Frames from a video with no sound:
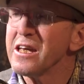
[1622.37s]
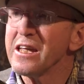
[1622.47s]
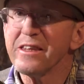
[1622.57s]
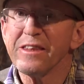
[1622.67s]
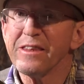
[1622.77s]

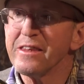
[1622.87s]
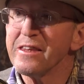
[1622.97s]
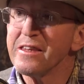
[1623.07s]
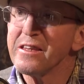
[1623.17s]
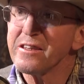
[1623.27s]
And
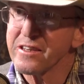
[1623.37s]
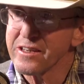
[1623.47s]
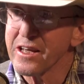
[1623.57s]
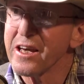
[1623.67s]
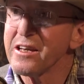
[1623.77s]

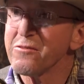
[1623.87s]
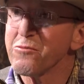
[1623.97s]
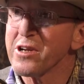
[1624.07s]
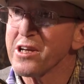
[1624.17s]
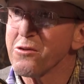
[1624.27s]
tonight,
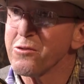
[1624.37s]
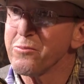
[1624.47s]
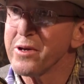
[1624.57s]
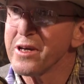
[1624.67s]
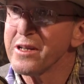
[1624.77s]
when I go to
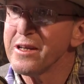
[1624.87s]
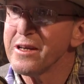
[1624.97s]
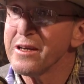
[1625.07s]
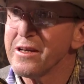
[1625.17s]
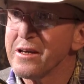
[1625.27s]
bed,
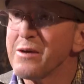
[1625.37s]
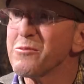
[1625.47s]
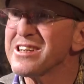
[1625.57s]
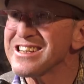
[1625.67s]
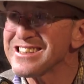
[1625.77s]
I'm
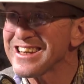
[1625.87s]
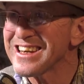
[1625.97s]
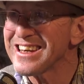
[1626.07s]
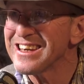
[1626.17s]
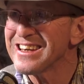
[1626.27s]
going to
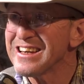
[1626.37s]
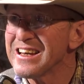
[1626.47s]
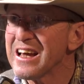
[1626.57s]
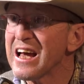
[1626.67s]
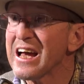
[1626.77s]
say
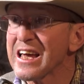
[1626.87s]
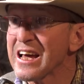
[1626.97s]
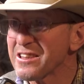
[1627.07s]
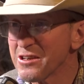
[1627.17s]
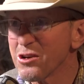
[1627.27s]
I
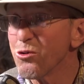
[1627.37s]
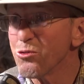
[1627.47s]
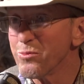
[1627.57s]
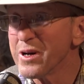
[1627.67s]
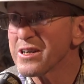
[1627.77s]
got the
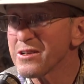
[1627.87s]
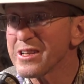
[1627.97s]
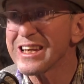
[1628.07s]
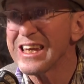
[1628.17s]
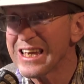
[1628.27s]
gold buckle
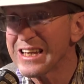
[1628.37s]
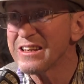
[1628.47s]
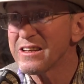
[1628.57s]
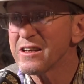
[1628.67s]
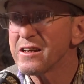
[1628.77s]
again,
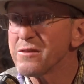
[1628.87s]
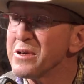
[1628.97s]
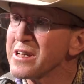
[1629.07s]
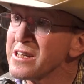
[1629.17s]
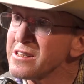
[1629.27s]

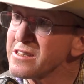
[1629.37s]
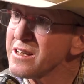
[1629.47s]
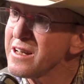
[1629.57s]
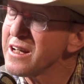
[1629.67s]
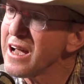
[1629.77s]
because
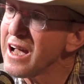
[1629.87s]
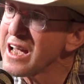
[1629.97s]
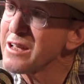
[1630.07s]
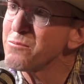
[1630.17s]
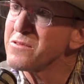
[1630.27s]

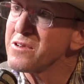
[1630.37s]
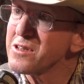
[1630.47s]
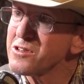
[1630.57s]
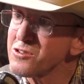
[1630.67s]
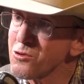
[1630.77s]
I'm
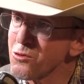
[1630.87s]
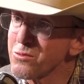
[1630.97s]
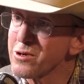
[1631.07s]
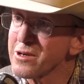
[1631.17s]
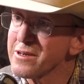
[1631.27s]

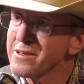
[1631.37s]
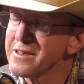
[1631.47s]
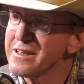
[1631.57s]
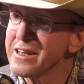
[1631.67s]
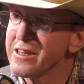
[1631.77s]
sober.
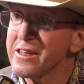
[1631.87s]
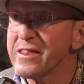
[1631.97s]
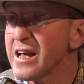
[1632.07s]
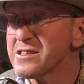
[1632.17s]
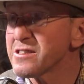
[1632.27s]
And
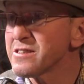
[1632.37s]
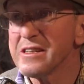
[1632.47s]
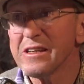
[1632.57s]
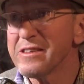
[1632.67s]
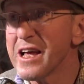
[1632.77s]
that's
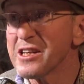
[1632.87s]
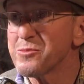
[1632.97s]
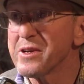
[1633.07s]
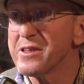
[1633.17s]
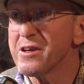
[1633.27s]

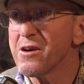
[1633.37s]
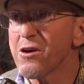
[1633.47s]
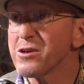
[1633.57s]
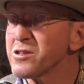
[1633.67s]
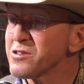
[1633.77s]
been
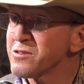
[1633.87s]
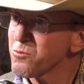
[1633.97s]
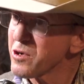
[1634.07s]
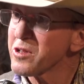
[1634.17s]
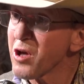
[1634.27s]

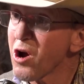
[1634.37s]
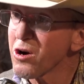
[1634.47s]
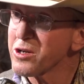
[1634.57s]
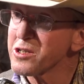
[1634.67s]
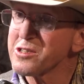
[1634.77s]
one of the
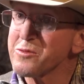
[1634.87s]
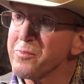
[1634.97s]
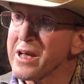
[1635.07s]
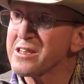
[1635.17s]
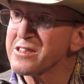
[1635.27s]
hardest,
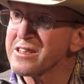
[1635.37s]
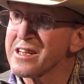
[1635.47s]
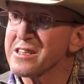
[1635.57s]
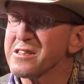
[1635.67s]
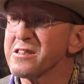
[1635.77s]
best
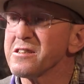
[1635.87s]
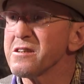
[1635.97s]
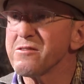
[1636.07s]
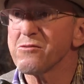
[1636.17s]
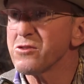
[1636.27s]
lessons I've
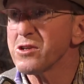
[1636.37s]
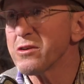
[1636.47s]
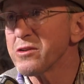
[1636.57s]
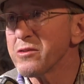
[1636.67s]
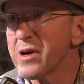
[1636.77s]
ever
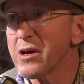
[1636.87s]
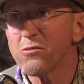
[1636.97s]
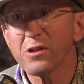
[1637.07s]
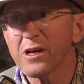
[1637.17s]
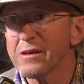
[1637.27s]
learned in my
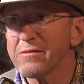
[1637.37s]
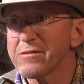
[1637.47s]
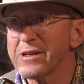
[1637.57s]
whole life,